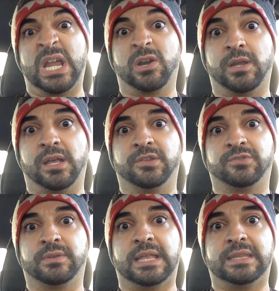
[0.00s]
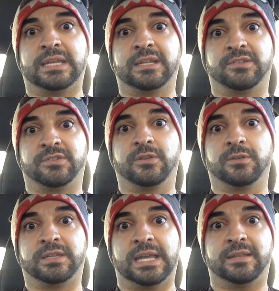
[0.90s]
areas so that they can
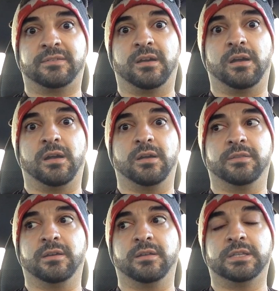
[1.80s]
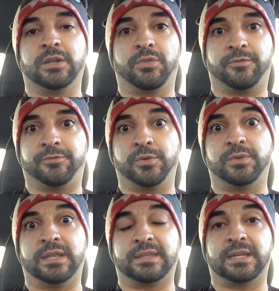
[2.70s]
still get the
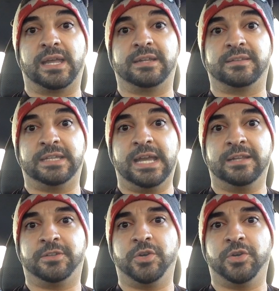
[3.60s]
food that they'd like to get.